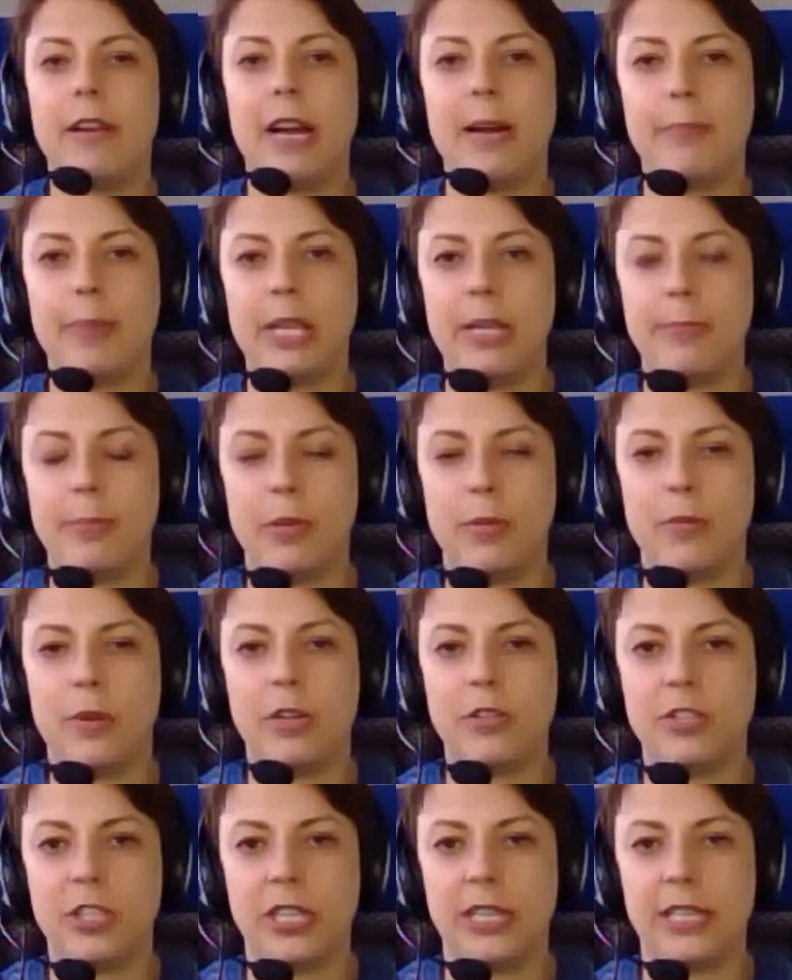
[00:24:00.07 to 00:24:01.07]
are people
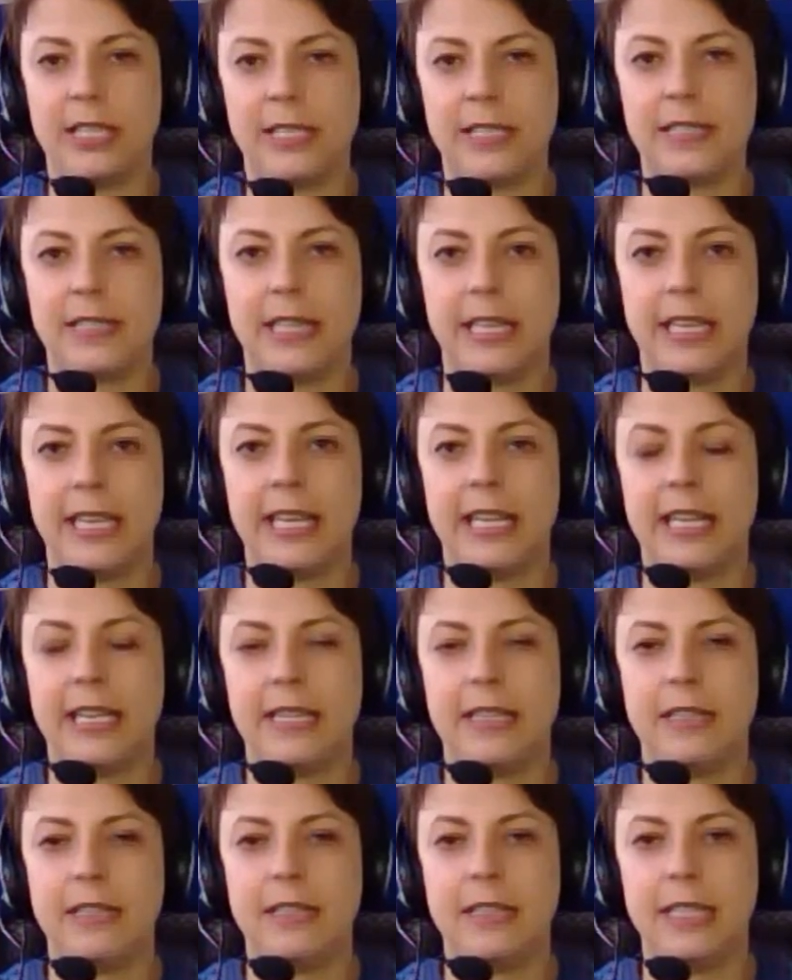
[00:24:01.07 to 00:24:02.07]
watching this
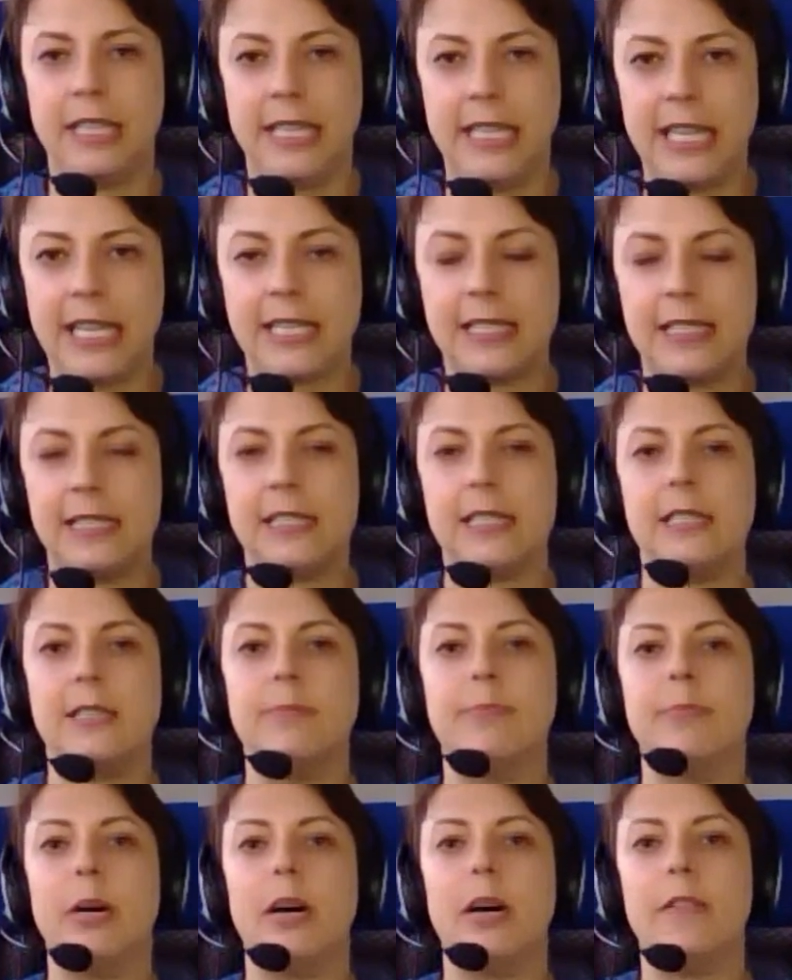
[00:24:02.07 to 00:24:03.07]
thinking, yes, this is
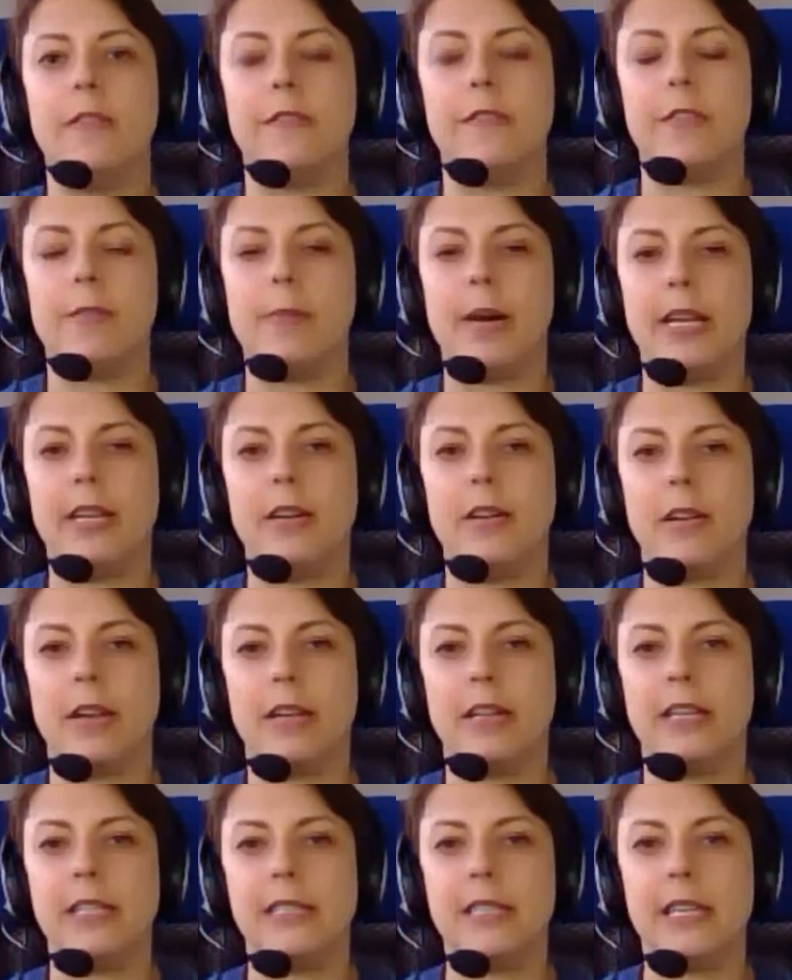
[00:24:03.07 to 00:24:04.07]
important for my
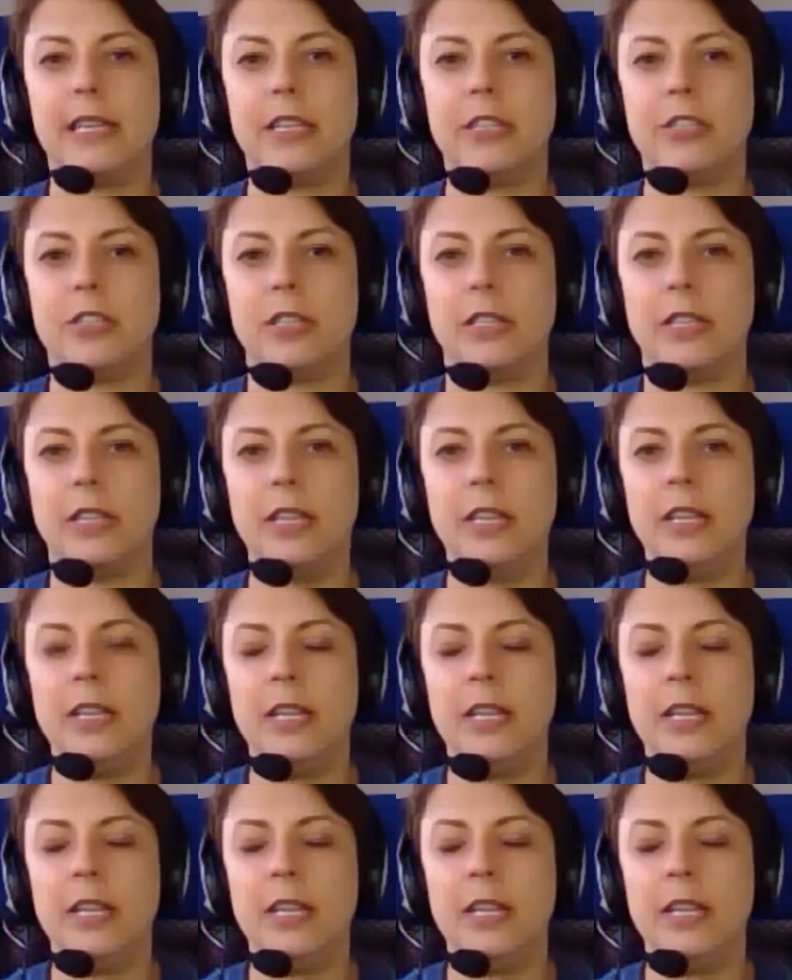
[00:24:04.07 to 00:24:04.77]
organization,